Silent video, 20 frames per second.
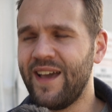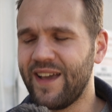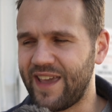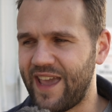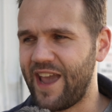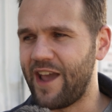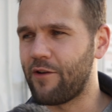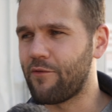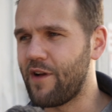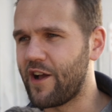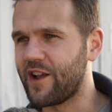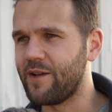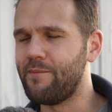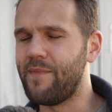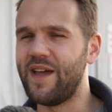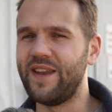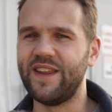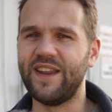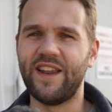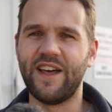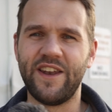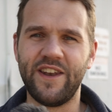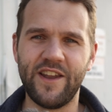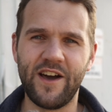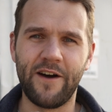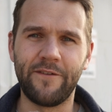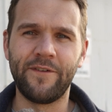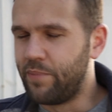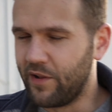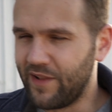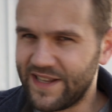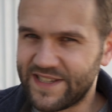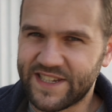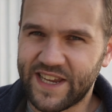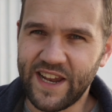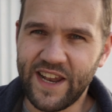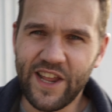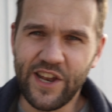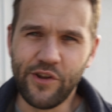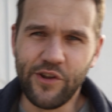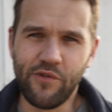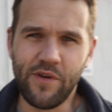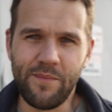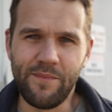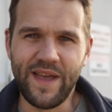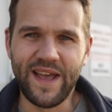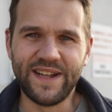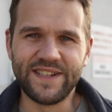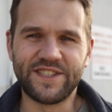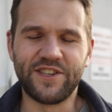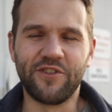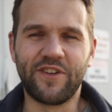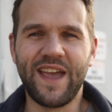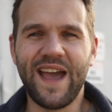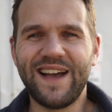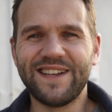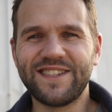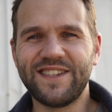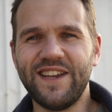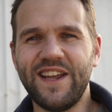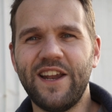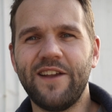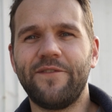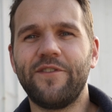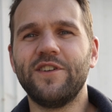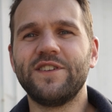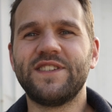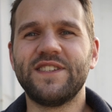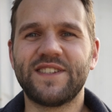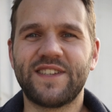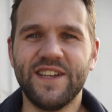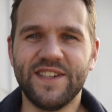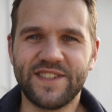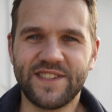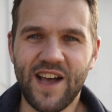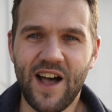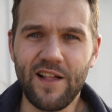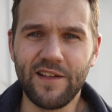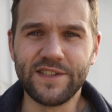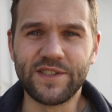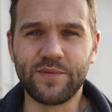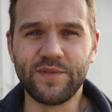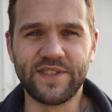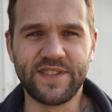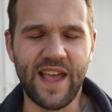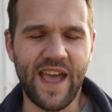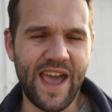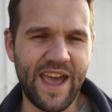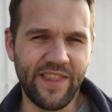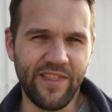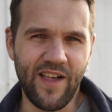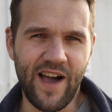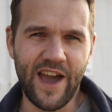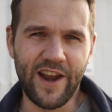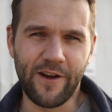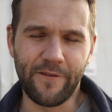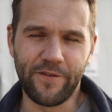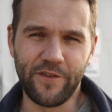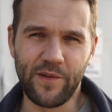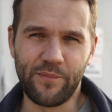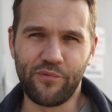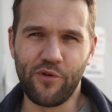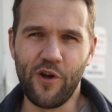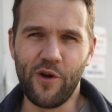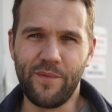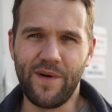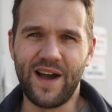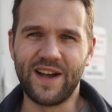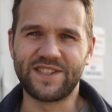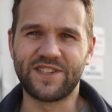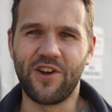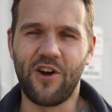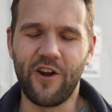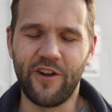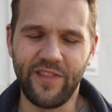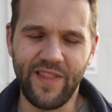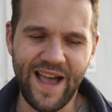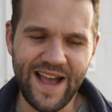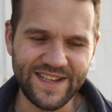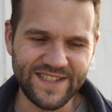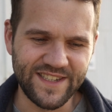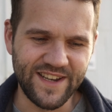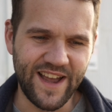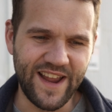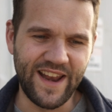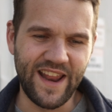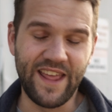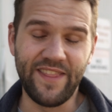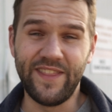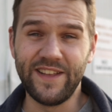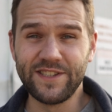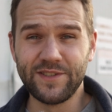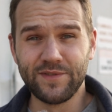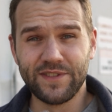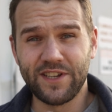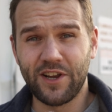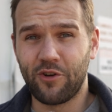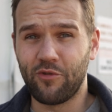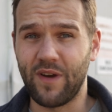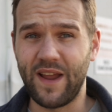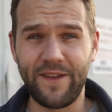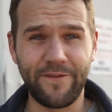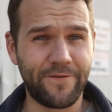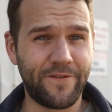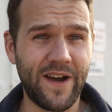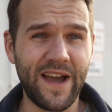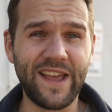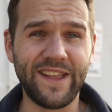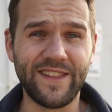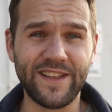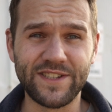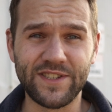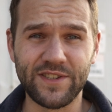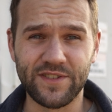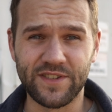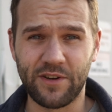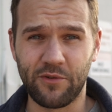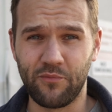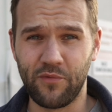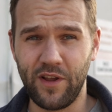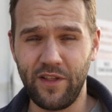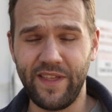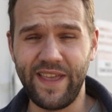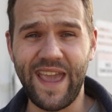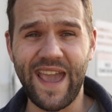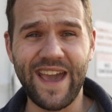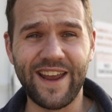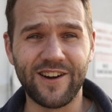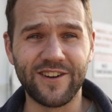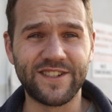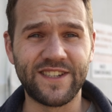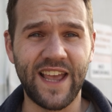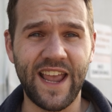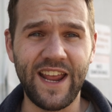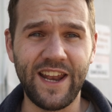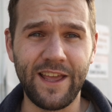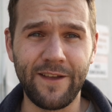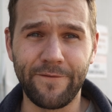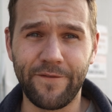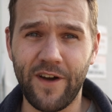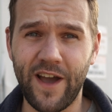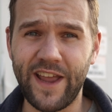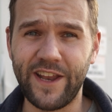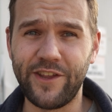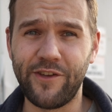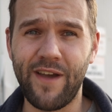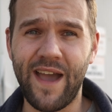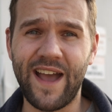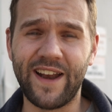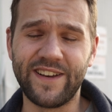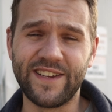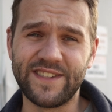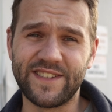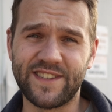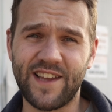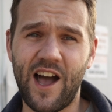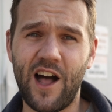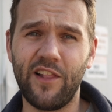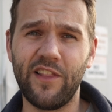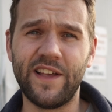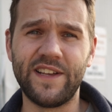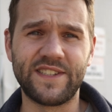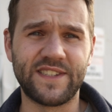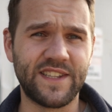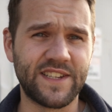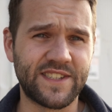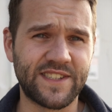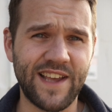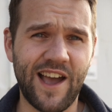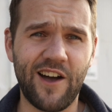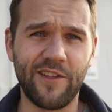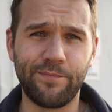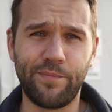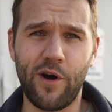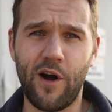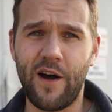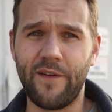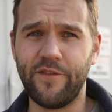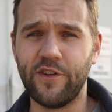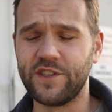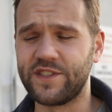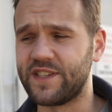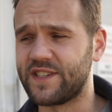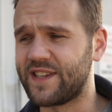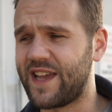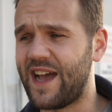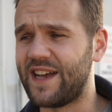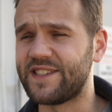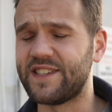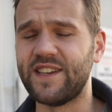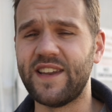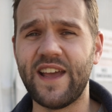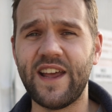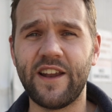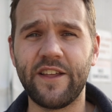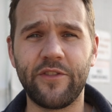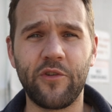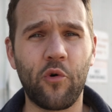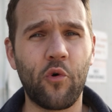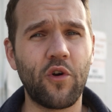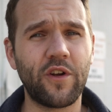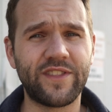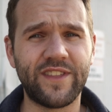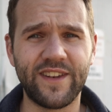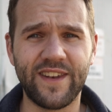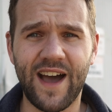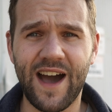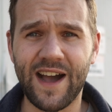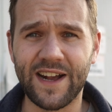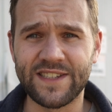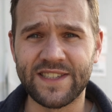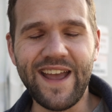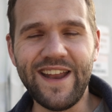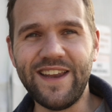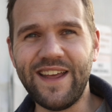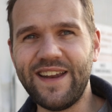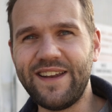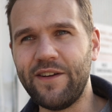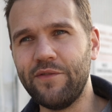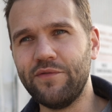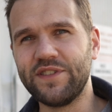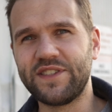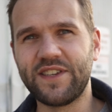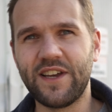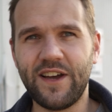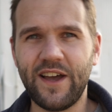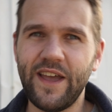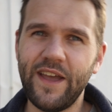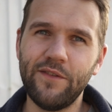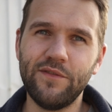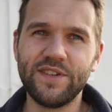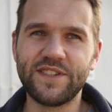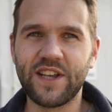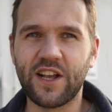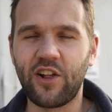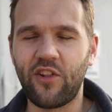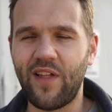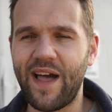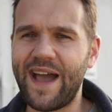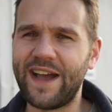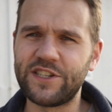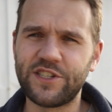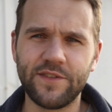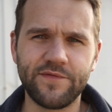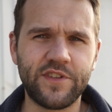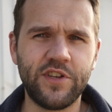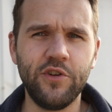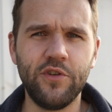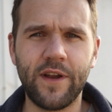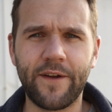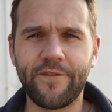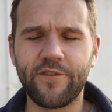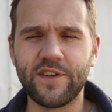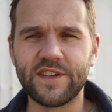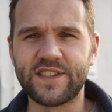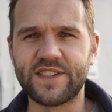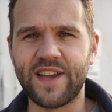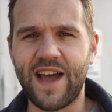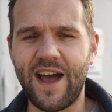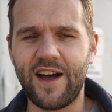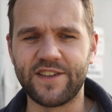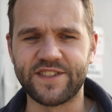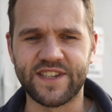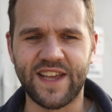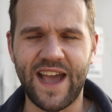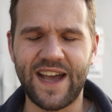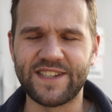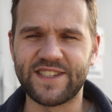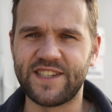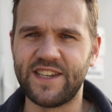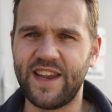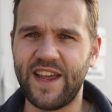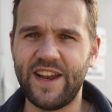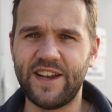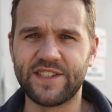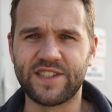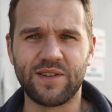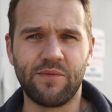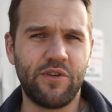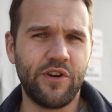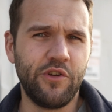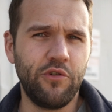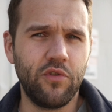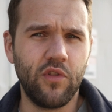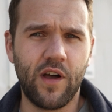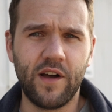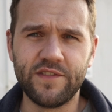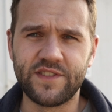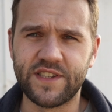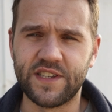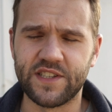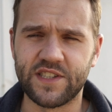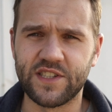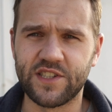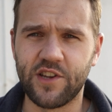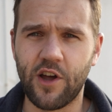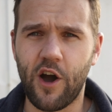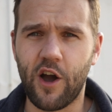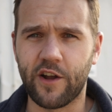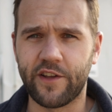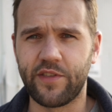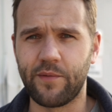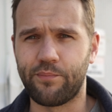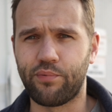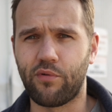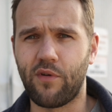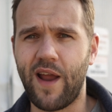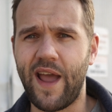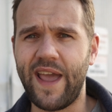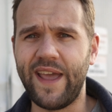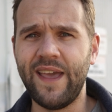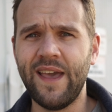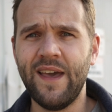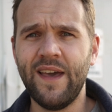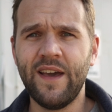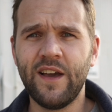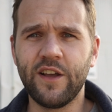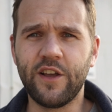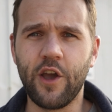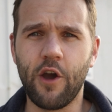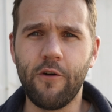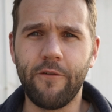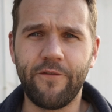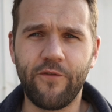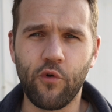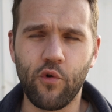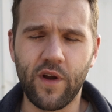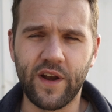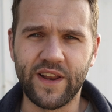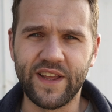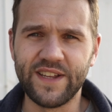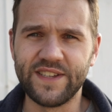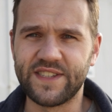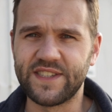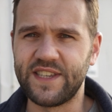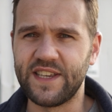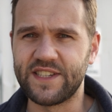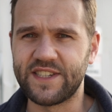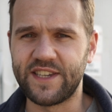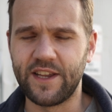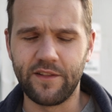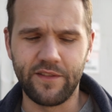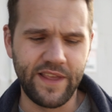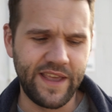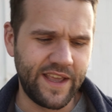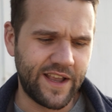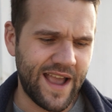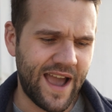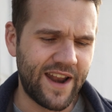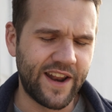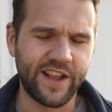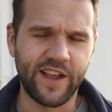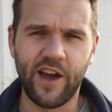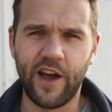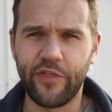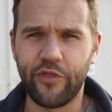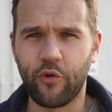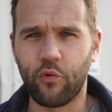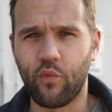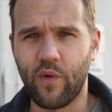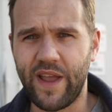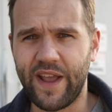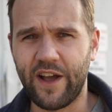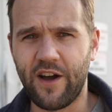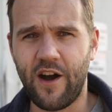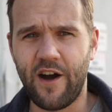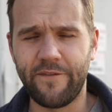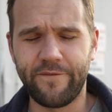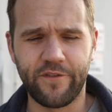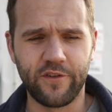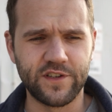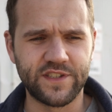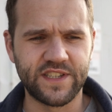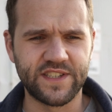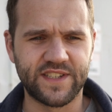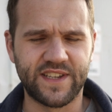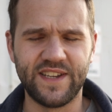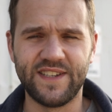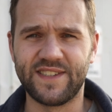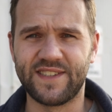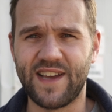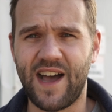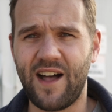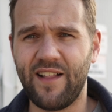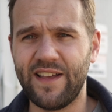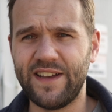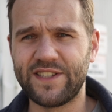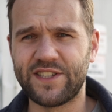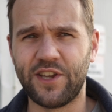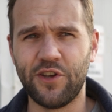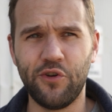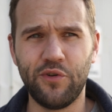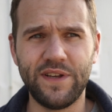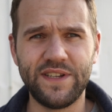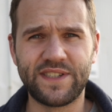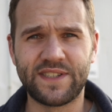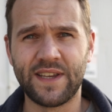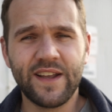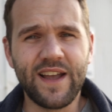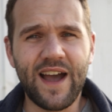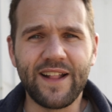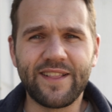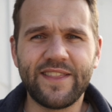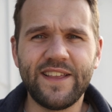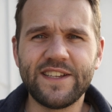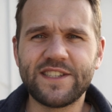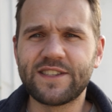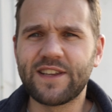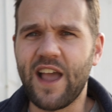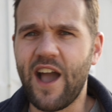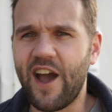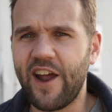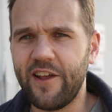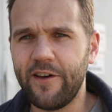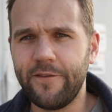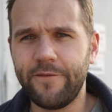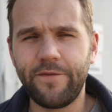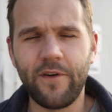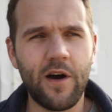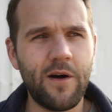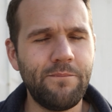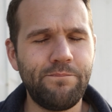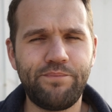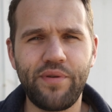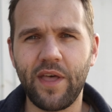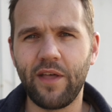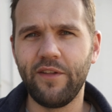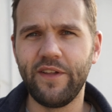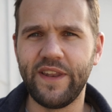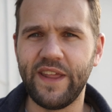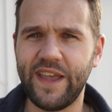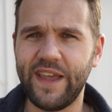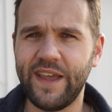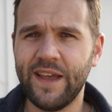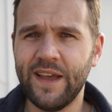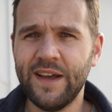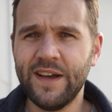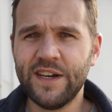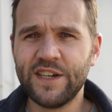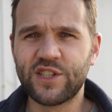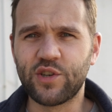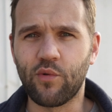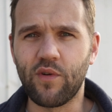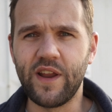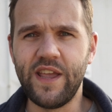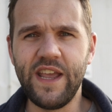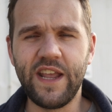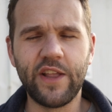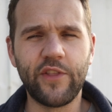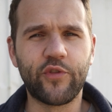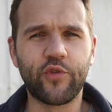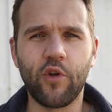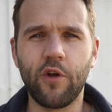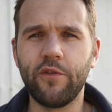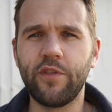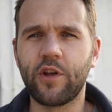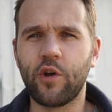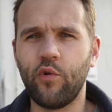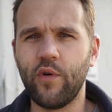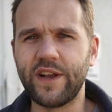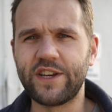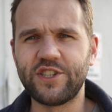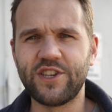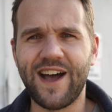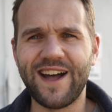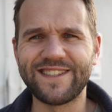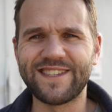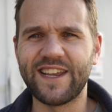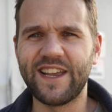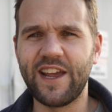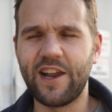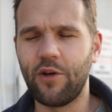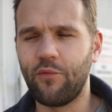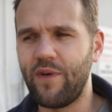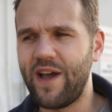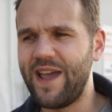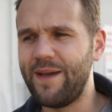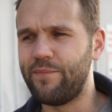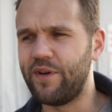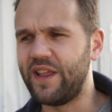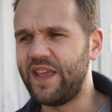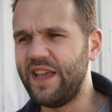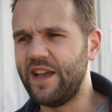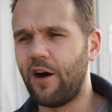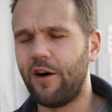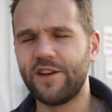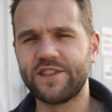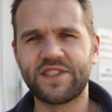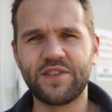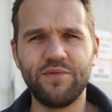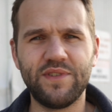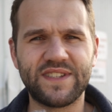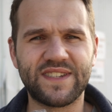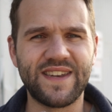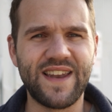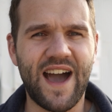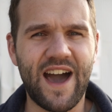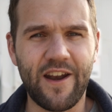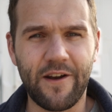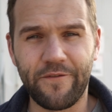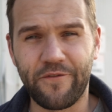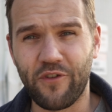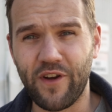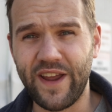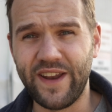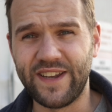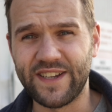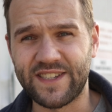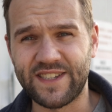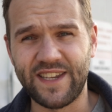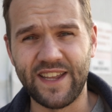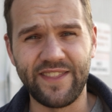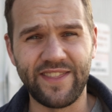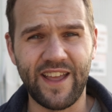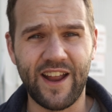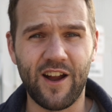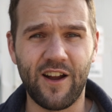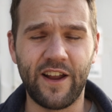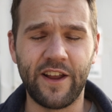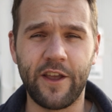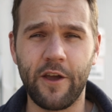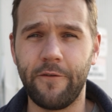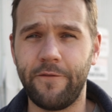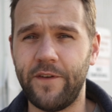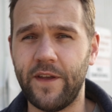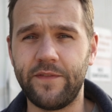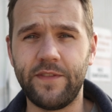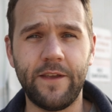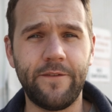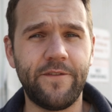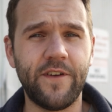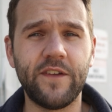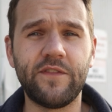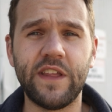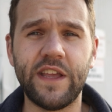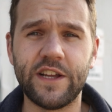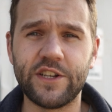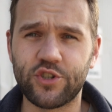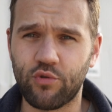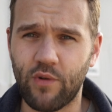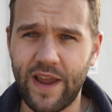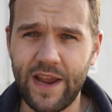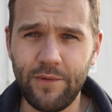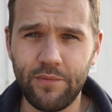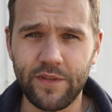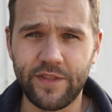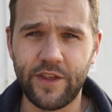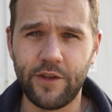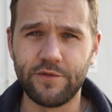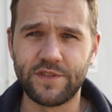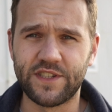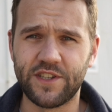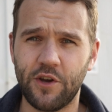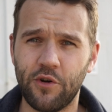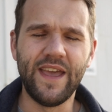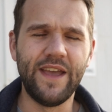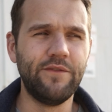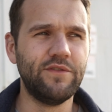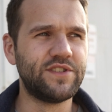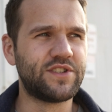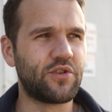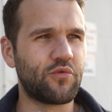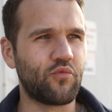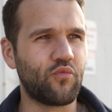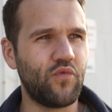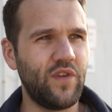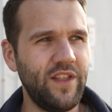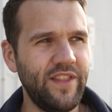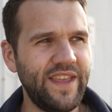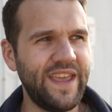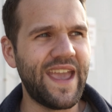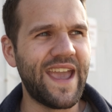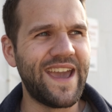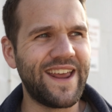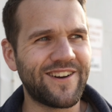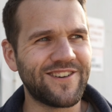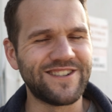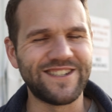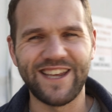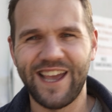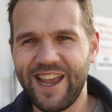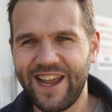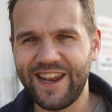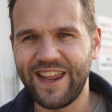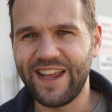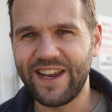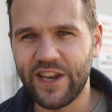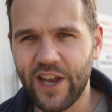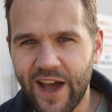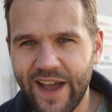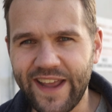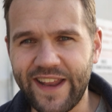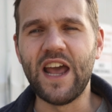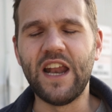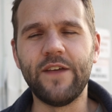Can't recommend it enough, but let's get into it, man. So Castaneda versus Gonzalez was the headliner for the Pro Box card last night, and this was a great fight. This was a really entertaining fight. You had Gonzalez, the southpaw versus Castaneda, the orthodox, and it, it was a it was a clash of two different styles. Castaneda is someone who loves to stalk the prey, go for it consistently, kind of cut the ring off versus Gonzalez, who has got this kind of ability to where he can throw the quick shots and get away, but he also is not afraid to sit there and go 50 50 and trade with you. So it was a really entertaining night.